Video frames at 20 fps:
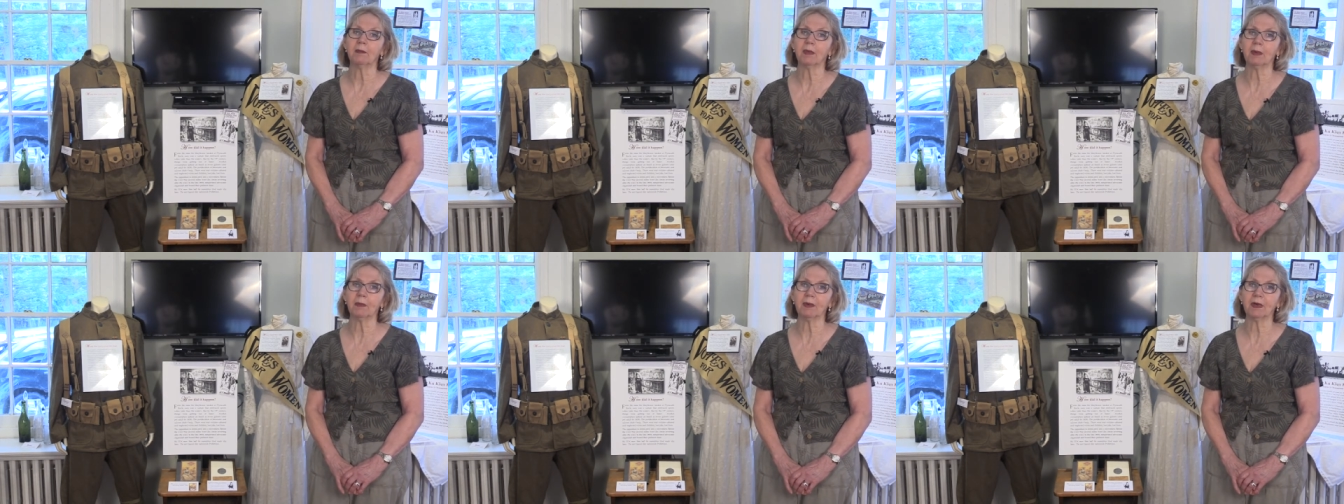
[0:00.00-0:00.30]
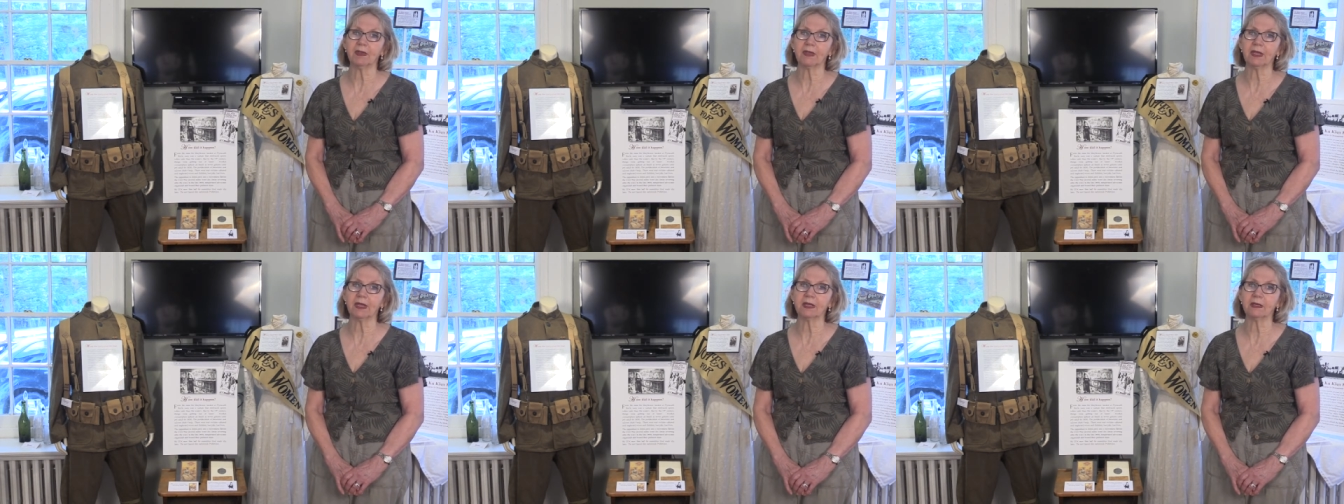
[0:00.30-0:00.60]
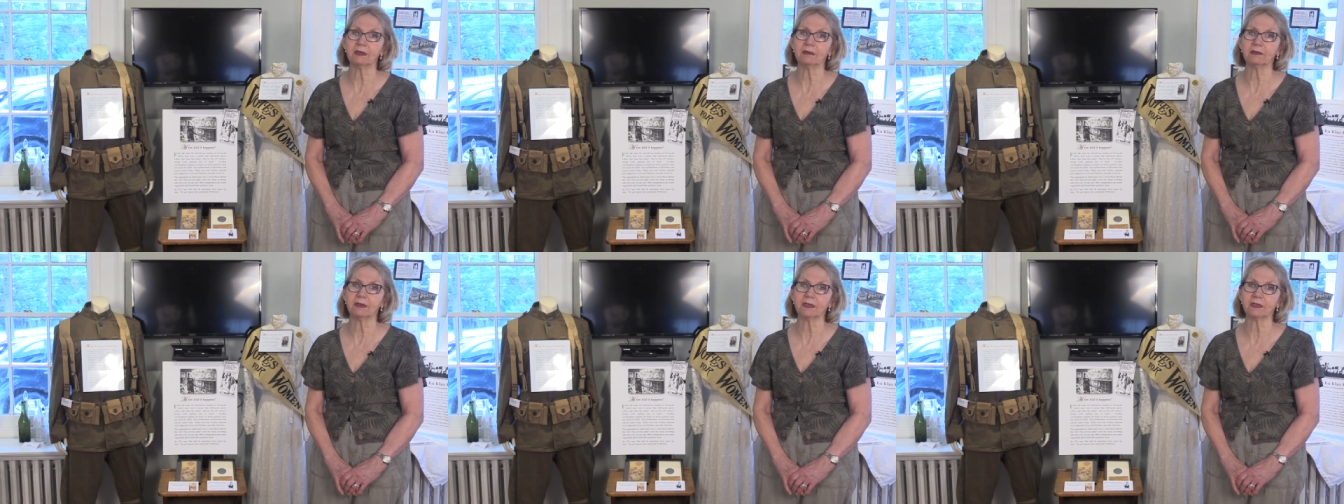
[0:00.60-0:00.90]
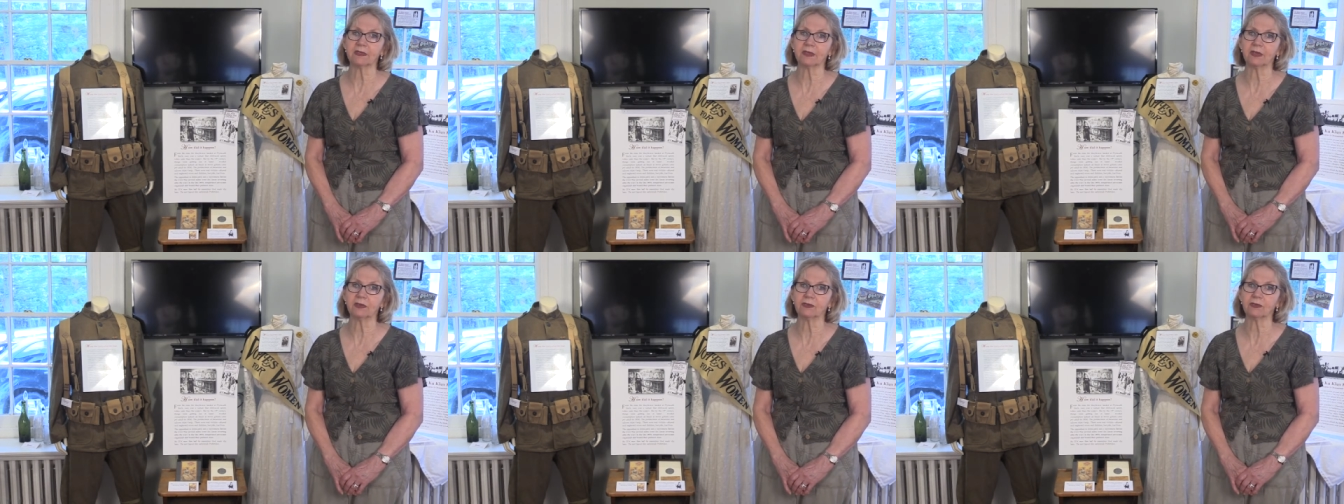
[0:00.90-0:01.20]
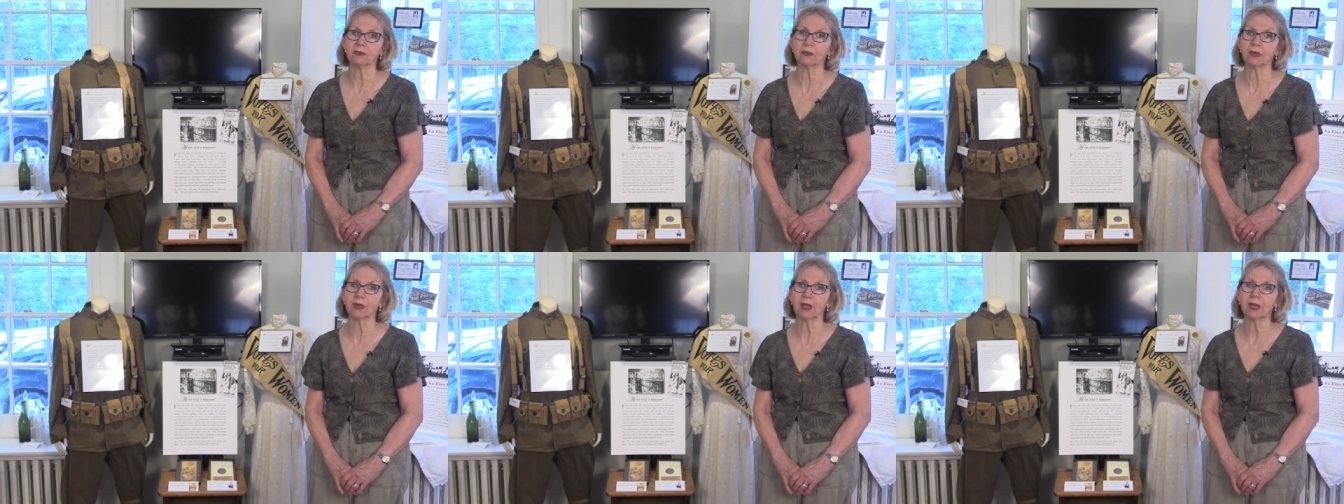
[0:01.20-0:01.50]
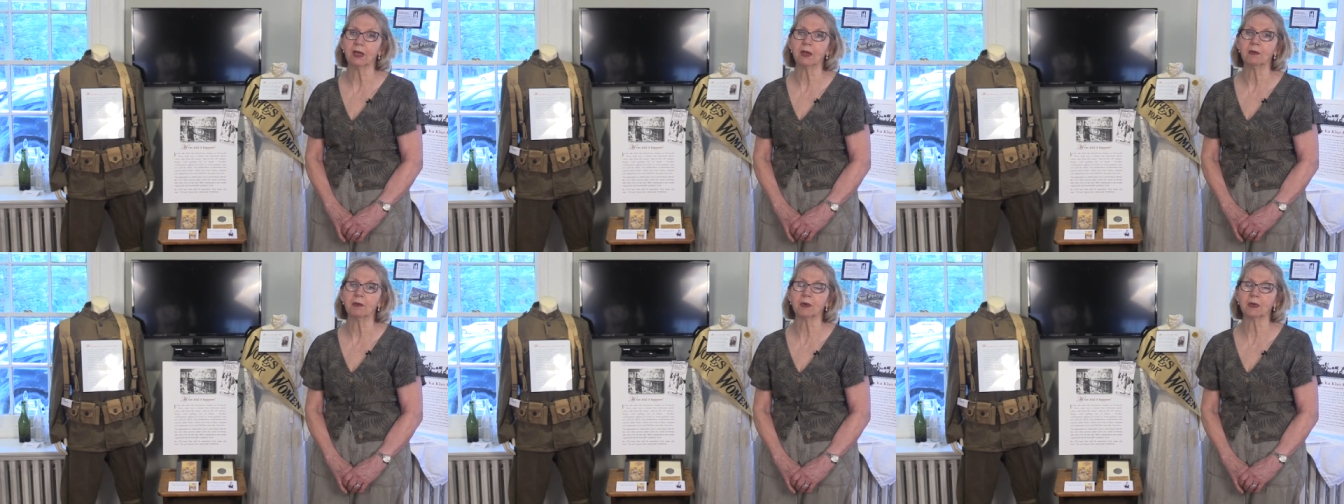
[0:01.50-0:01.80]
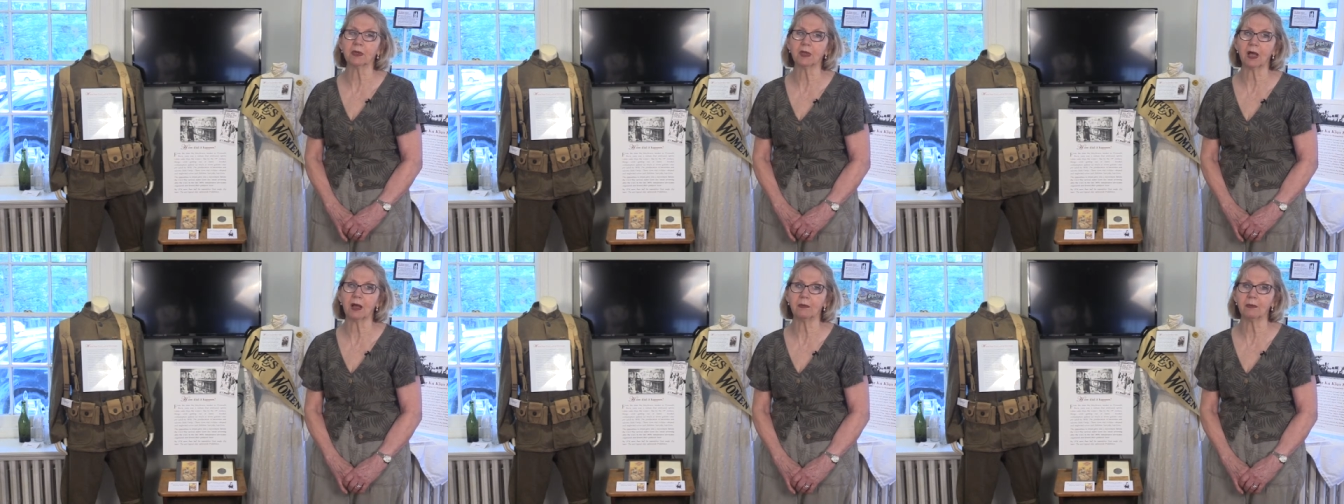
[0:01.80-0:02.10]
but by the end of the century
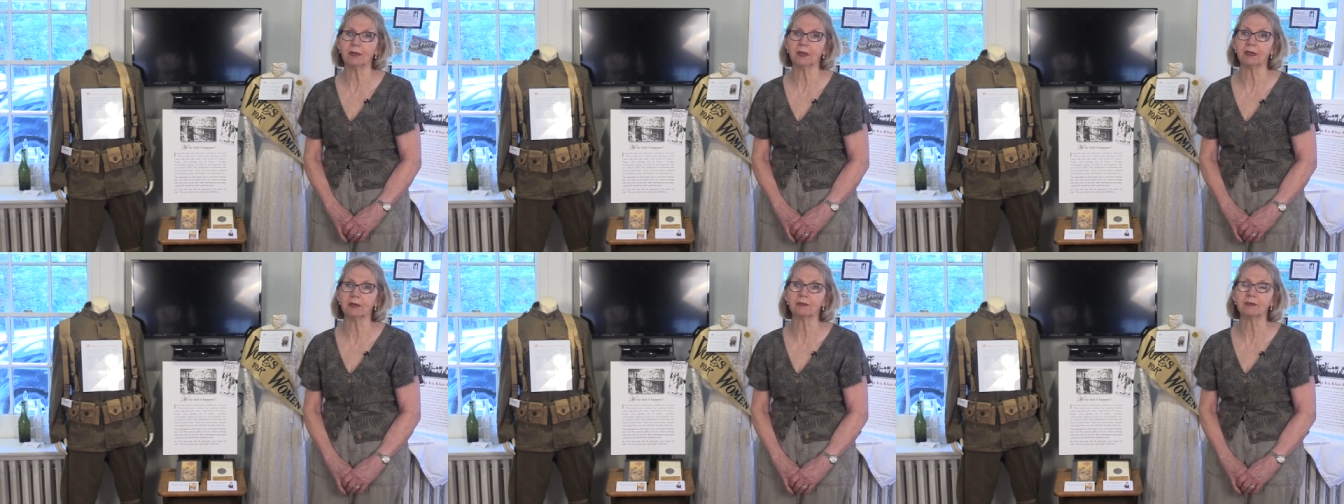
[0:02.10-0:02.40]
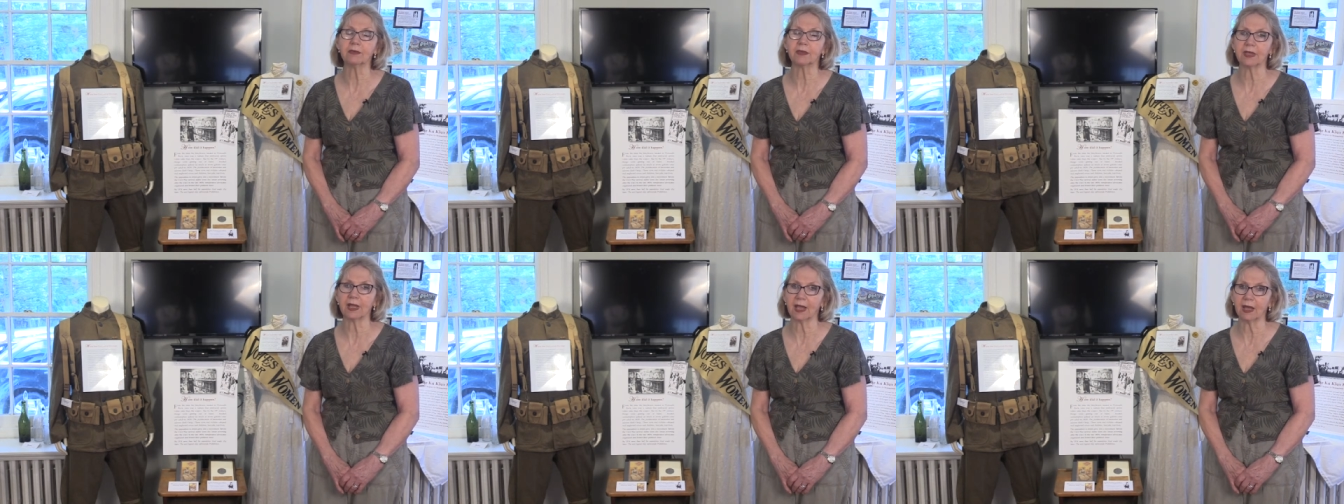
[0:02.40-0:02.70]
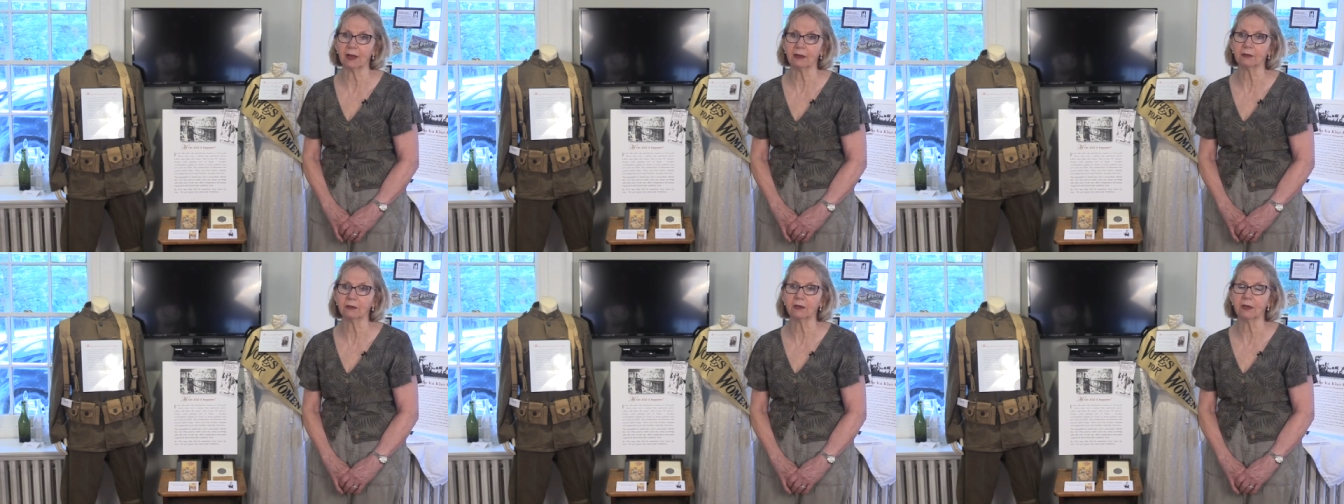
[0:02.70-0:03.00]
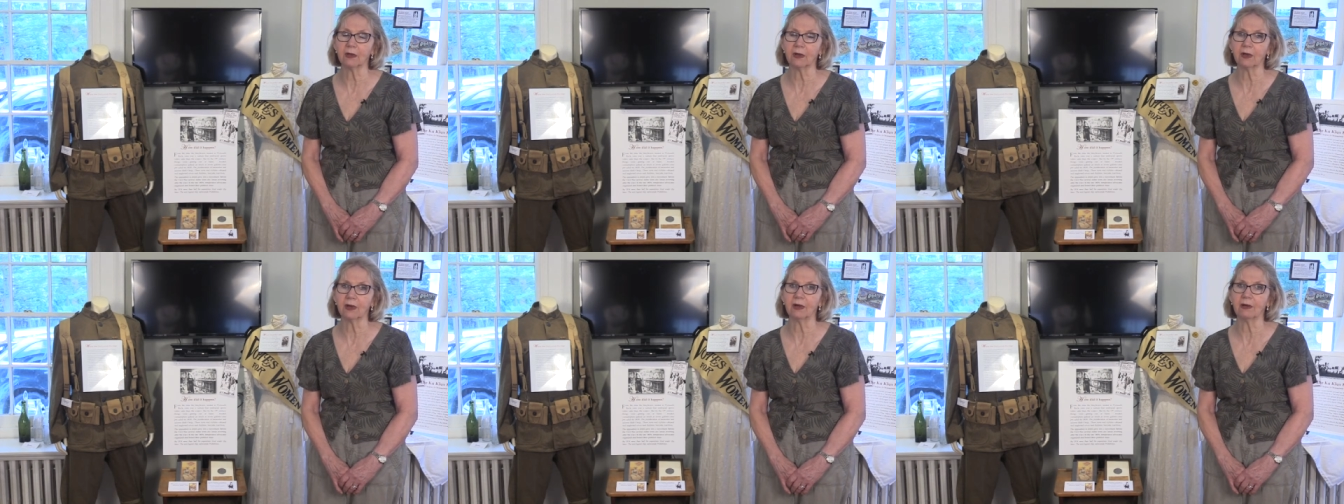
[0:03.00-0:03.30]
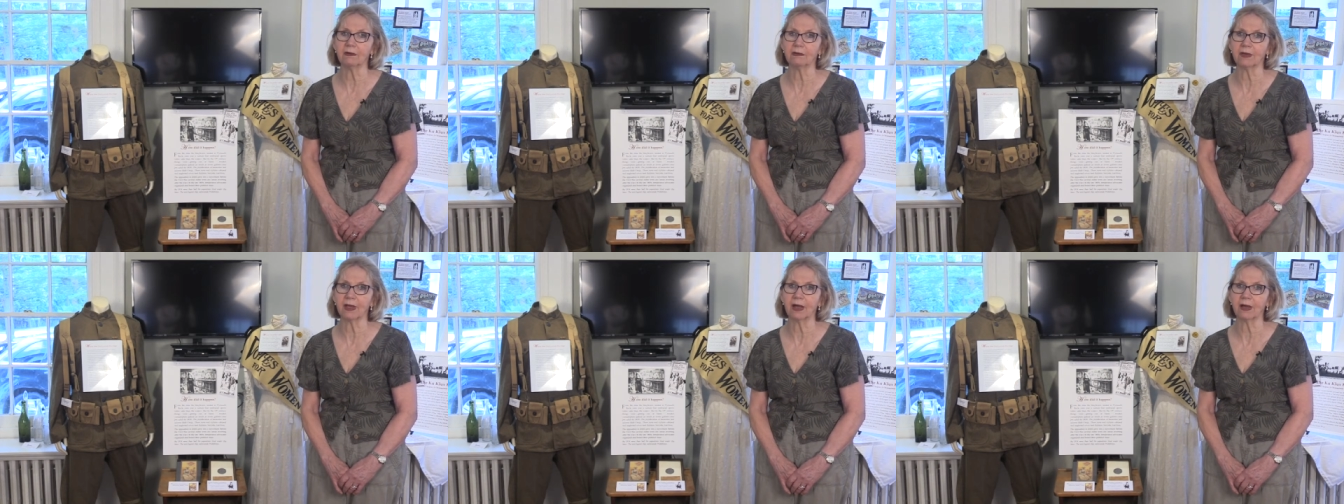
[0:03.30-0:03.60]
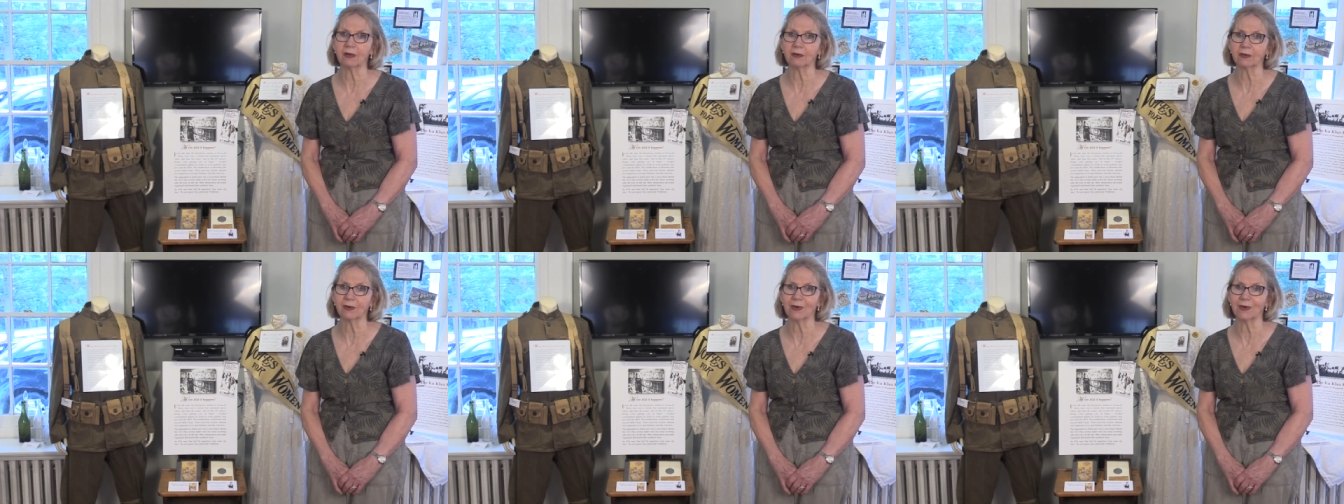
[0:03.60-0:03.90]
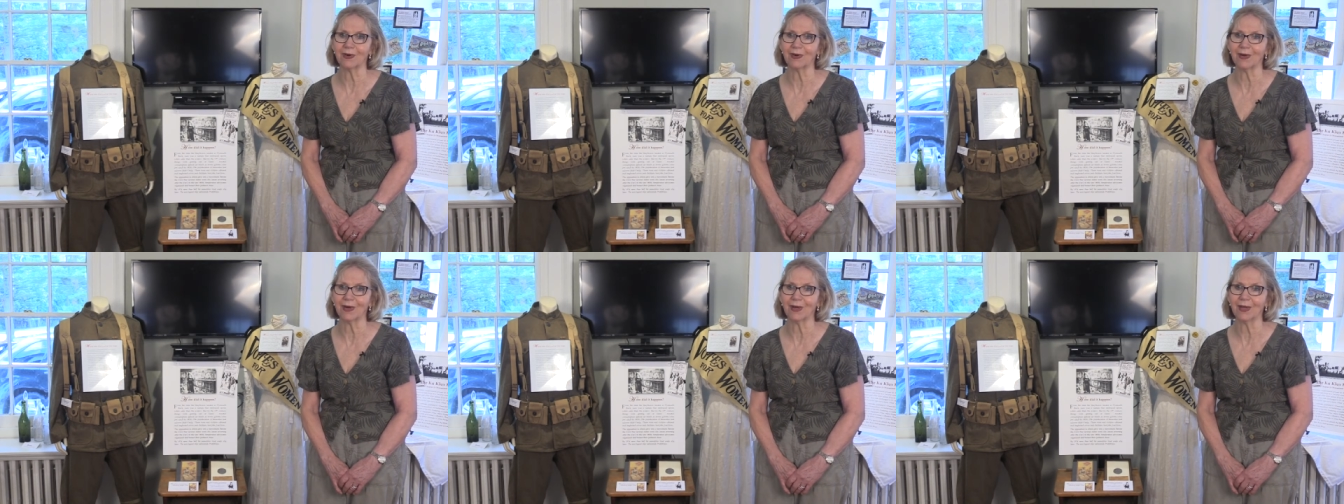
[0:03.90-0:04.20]
were lobbying for the outlaw of
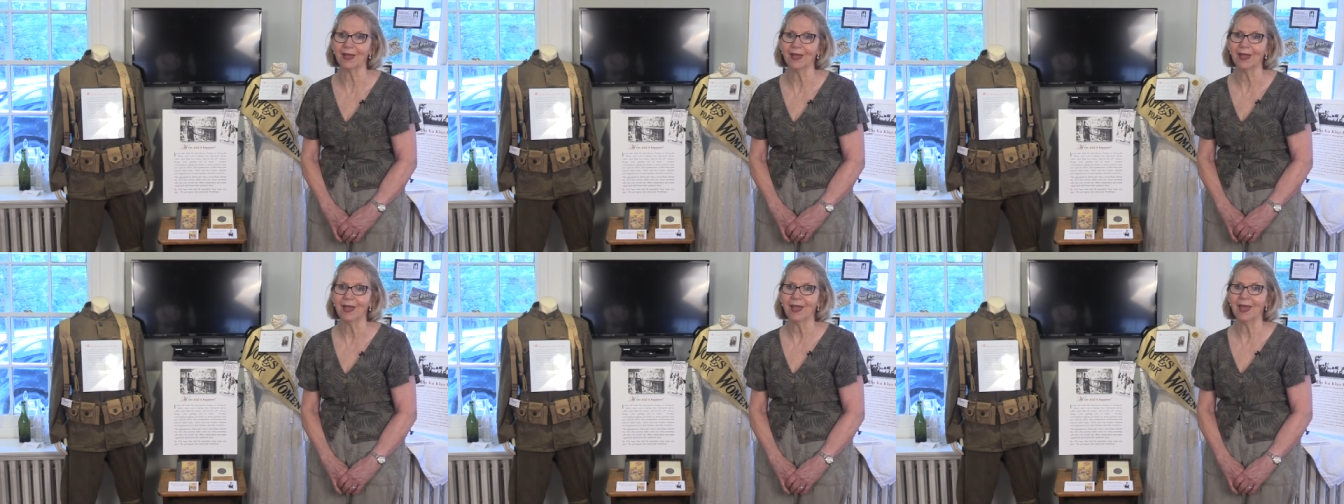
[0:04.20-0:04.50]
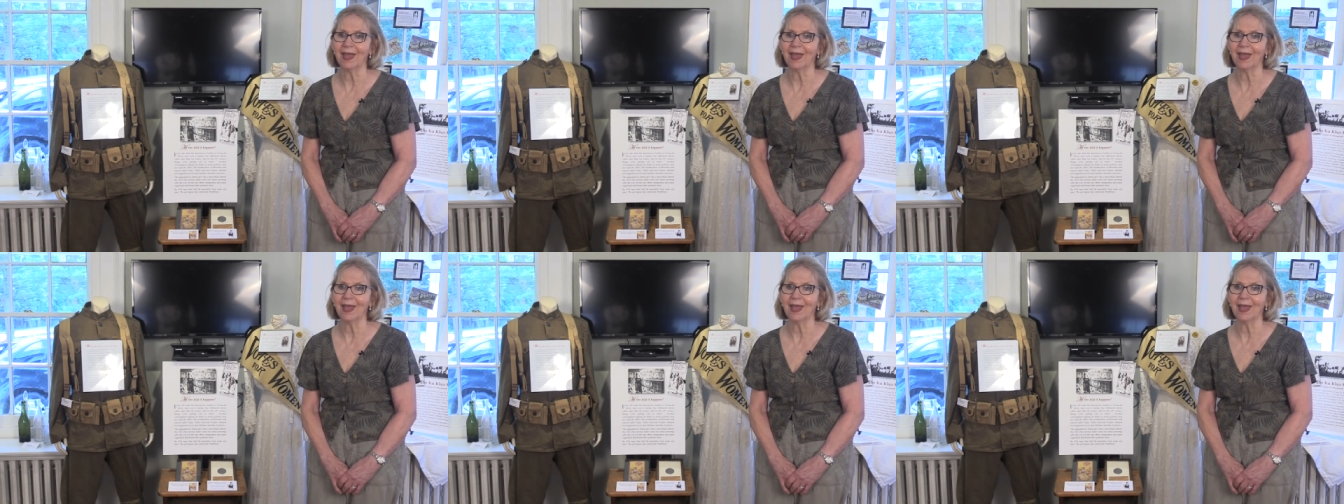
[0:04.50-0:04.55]
alcohol.